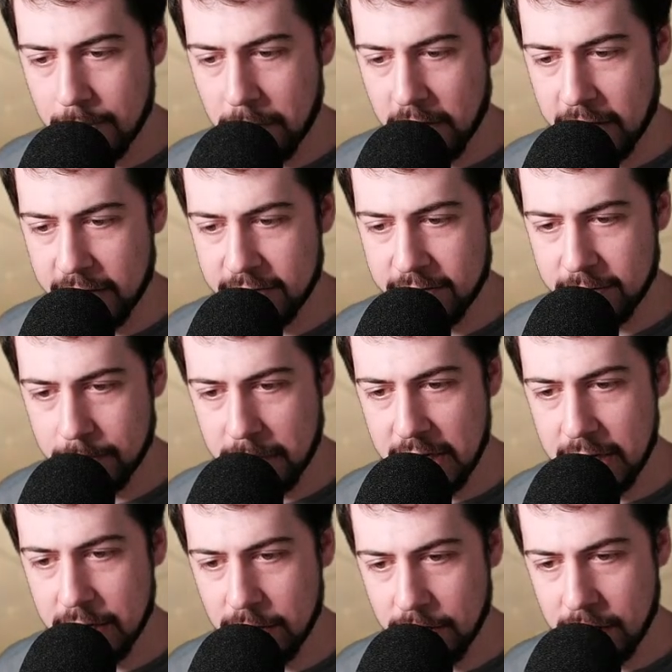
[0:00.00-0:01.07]
But
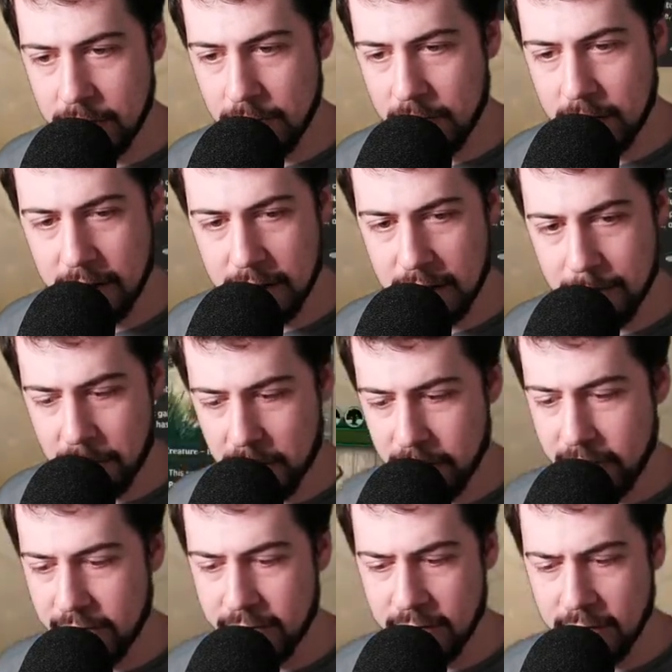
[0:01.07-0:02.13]
being a 1-1, the
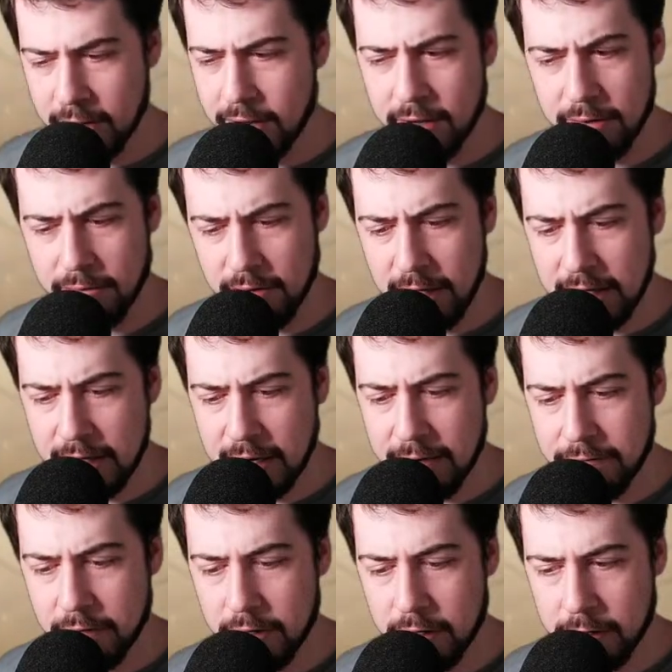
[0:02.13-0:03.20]
opponent really
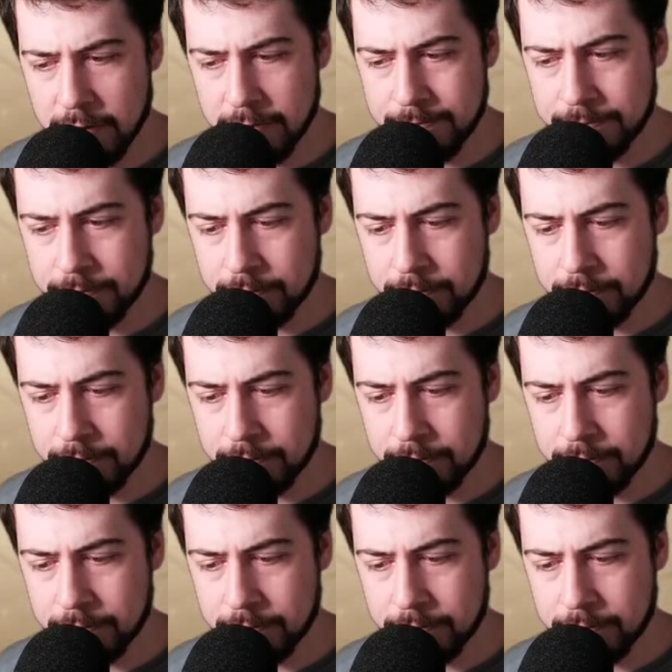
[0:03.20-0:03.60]
never